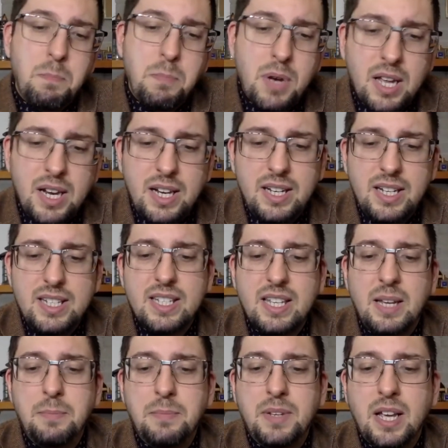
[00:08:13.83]
but at the
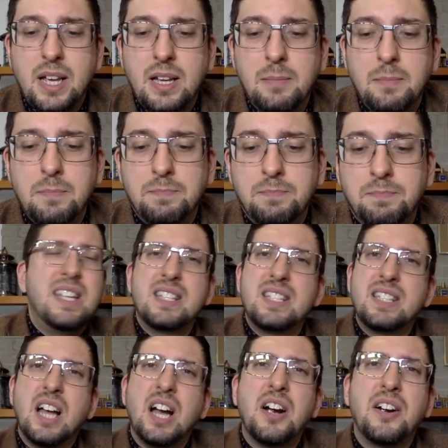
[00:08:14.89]
same time, it's
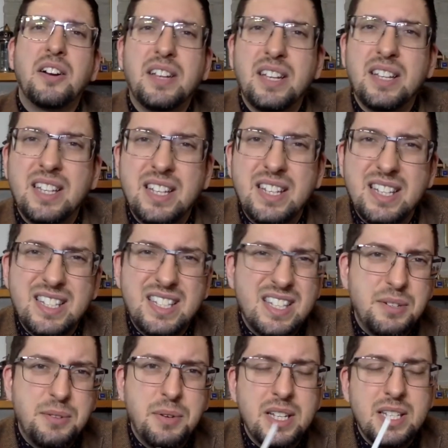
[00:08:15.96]
dark and it's
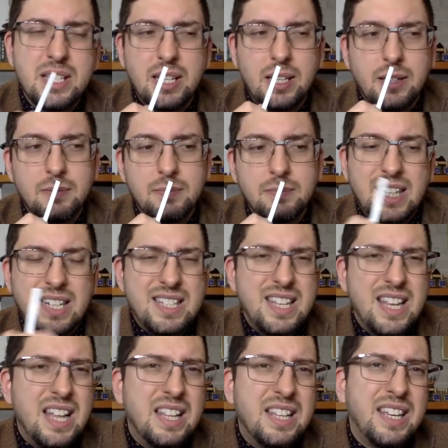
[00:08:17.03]
interesting and it's
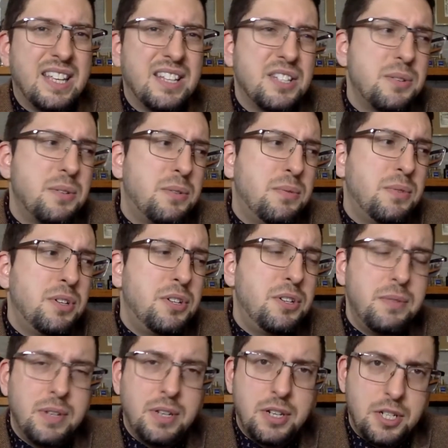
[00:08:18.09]
elegant. So it would
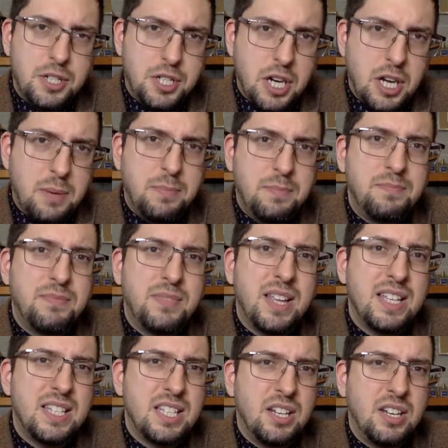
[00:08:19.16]
do a good job
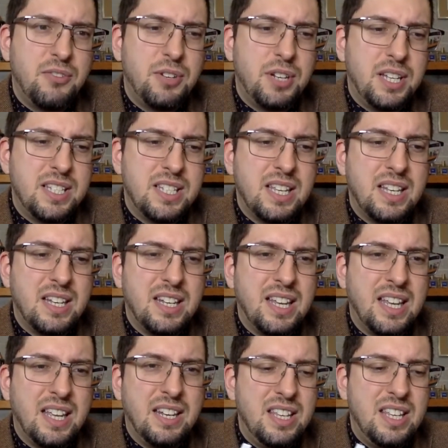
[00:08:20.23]
as an everyday scent.
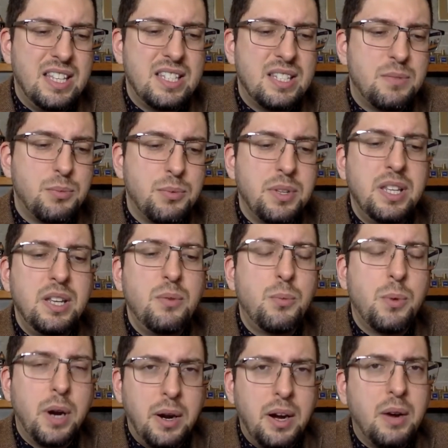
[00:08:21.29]
And it's really
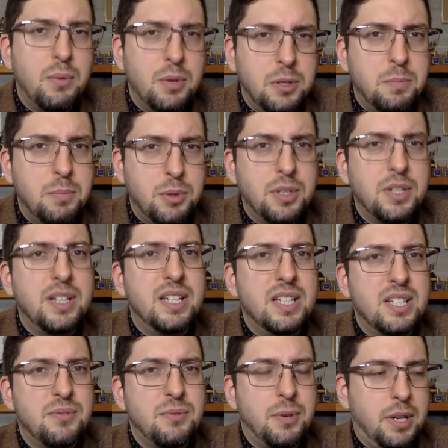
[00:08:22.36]
where I would put
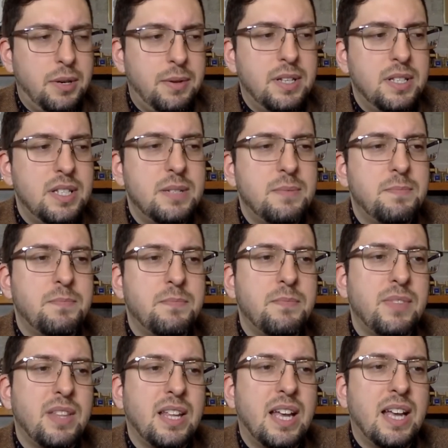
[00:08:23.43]
this fragrance
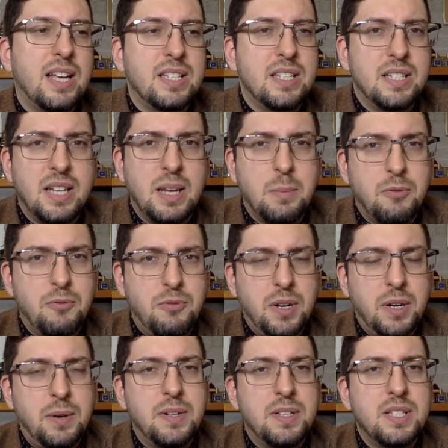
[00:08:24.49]
as a type of
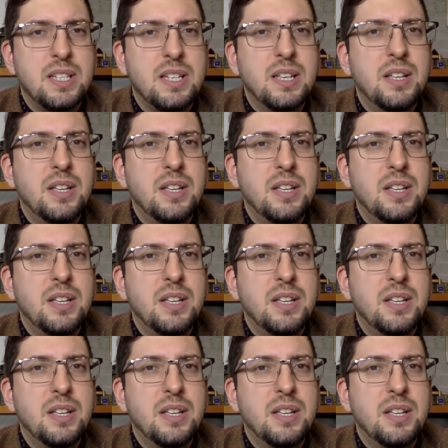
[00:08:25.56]
fragrance,